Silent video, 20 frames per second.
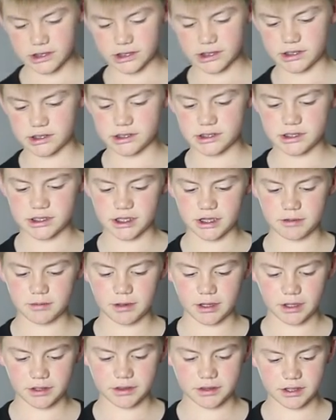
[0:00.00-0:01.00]
I can see
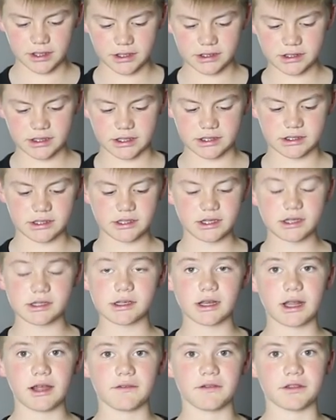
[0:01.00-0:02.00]
about this is it
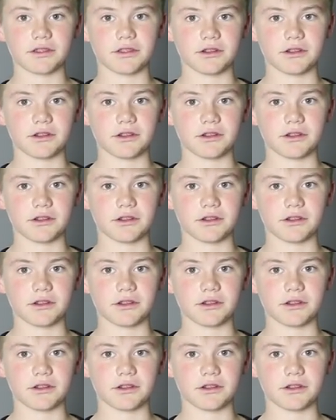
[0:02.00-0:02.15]
doesn't have a